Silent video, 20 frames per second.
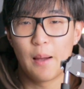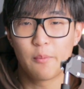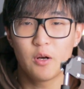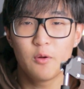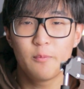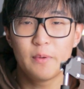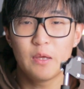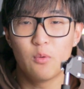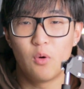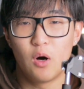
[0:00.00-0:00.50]
I'm going
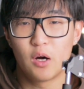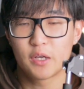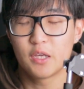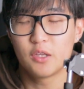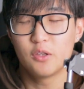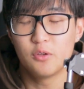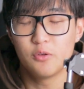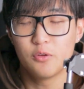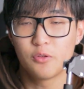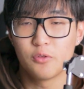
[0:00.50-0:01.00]
to be
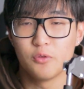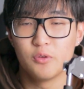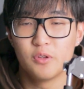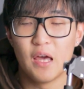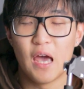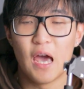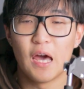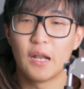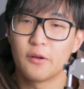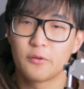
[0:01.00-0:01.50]
walking you through
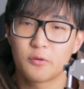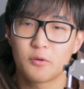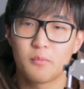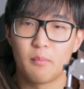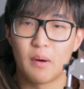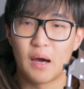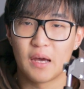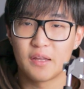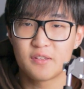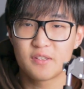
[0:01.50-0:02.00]
the editor
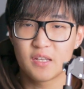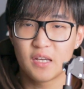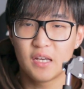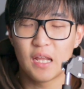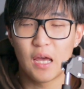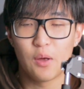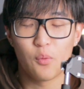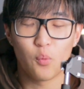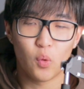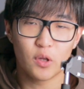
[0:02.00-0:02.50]
mindset
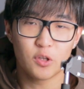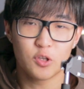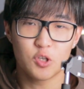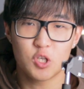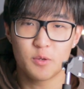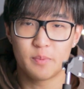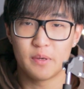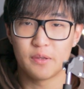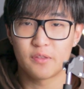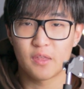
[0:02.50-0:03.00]
and what you
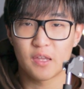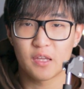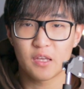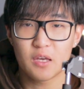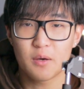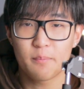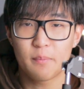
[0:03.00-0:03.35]
should be thinking